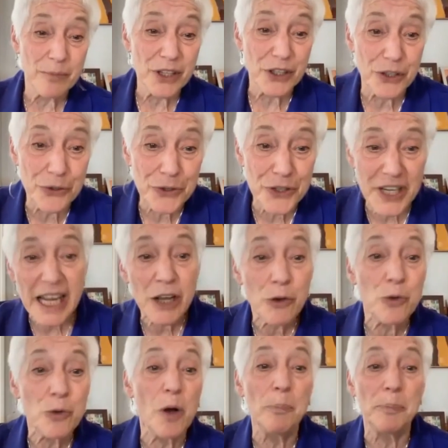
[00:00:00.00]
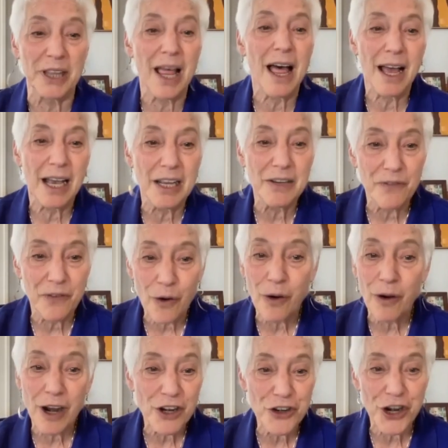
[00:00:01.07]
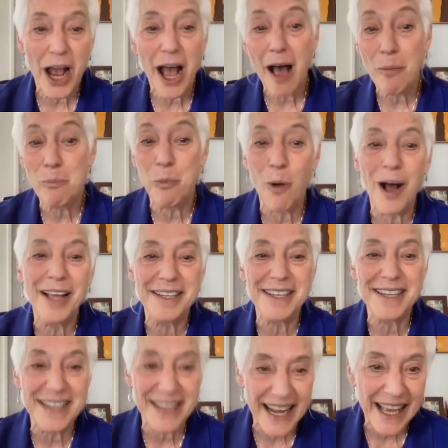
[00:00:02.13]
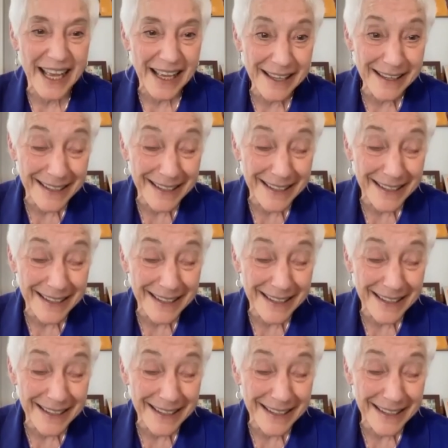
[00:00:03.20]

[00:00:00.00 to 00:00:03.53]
Susie who applied for a job one day.